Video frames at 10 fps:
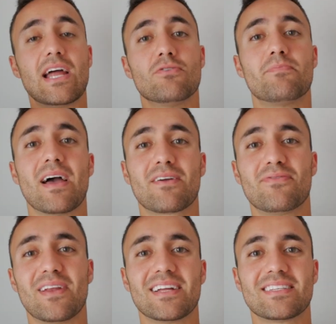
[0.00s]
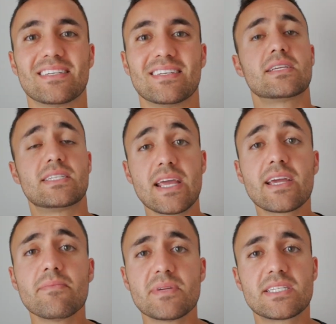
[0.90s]
and your back flat. The
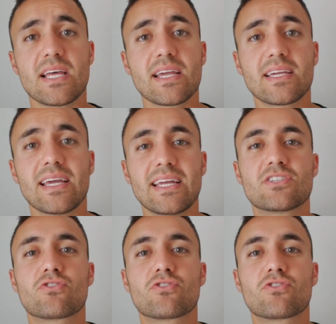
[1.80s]
second mistake is